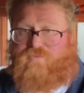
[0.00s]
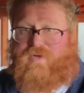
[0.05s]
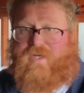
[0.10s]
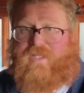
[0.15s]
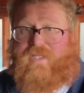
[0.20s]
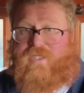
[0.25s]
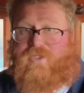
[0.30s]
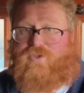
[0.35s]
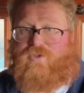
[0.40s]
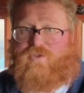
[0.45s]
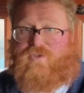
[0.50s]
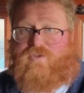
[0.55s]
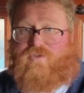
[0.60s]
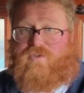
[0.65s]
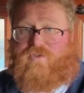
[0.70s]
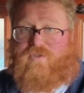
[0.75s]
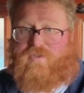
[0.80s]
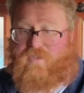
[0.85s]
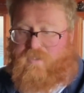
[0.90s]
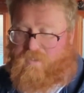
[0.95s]
really
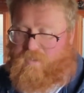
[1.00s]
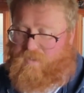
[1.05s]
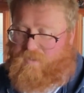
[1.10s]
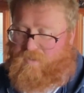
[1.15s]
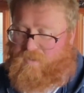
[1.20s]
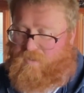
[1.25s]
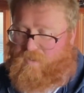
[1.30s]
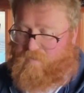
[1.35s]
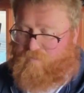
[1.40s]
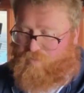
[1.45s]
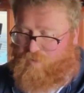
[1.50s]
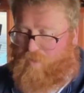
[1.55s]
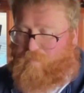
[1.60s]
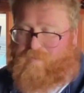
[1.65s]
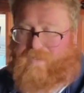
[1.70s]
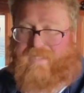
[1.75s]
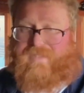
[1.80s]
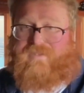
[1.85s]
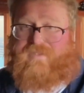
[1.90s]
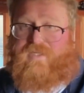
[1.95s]
just a
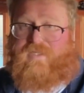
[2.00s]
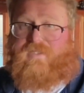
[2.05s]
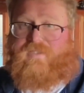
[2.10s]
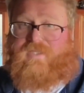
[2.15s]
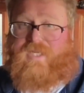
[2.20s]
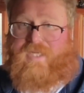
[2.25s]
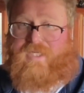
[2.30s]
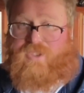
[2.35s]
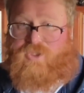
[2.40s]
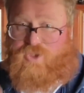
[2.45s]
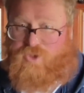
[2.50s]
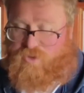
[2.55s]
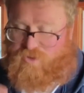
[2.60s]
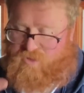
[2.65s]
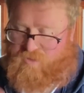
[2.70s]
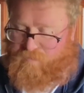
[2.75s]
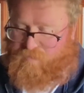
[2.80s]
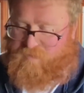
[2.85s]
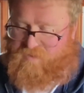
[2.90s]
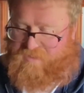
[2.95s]
pre-planting stage
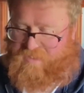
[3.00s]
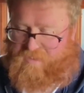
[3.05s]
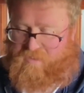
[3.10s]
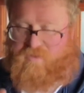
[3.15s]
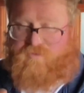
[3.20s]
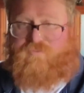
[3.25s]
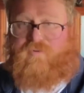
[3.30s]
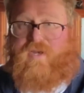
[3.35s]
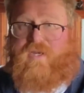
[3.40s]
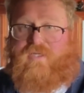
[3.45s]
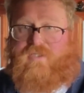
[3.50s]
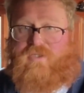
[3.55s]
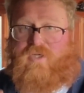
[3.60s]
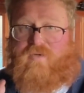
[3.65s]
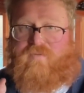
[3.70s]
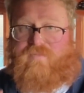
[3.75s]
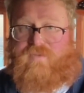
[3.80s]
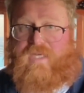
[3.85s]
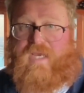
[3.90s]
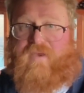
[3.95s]
just to protect the
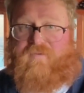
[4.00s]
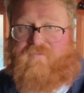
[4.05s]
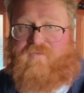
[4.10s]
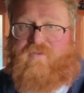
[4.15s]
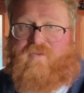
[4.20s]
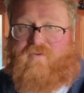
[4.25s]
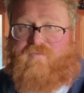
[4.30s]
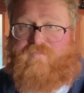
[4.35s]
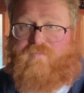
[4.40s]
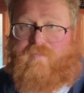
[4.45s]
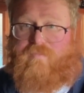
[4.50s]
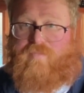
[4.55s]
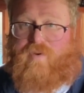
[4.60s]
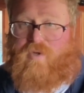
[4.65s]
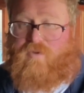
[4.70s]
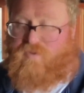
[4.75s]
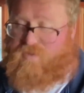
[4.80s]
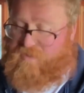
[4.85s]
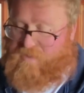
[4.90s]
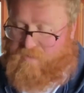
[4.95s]
rhizomes after they've been
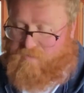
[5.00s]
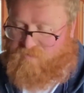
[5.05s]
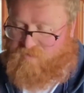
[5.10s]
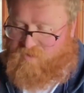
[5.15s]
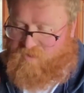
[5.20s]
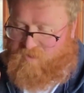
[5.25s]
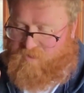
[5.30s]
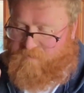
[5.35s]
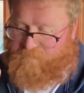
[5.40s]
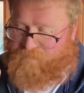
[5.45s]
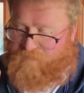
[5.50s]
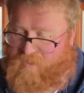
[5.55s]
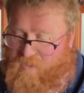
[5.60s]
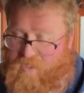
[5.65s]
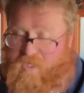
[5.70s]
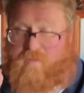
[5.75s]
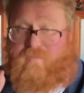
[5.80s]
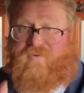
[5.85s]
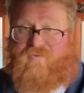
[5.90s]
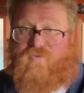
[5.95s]
posted out to you
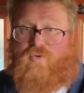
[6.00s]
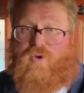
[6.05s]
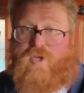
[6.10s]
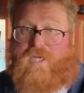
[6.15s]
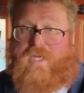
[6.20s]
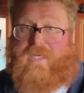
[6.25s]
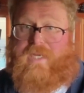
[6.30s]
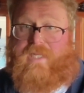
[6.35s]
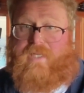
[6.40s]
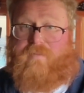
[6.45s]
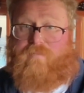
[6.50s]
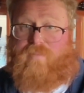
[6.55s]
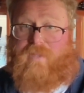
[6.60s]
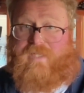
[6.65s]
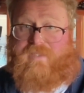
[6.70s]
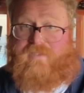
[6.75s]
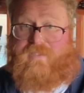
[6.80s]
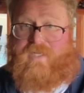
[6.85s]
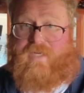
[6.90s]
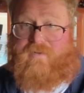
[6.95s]
and before you can get them
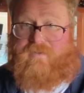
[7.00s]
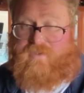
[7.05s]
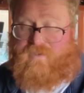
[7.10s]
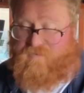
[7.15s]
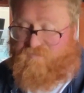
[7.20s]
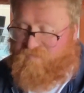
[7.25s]
planted out to the